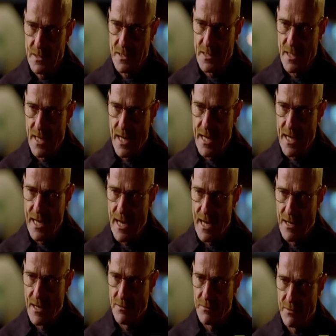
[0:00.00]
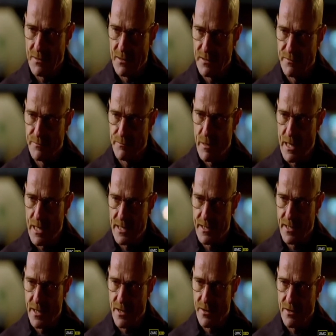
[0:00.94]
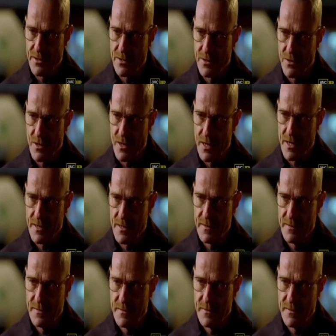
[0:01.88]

Stay out of my territory.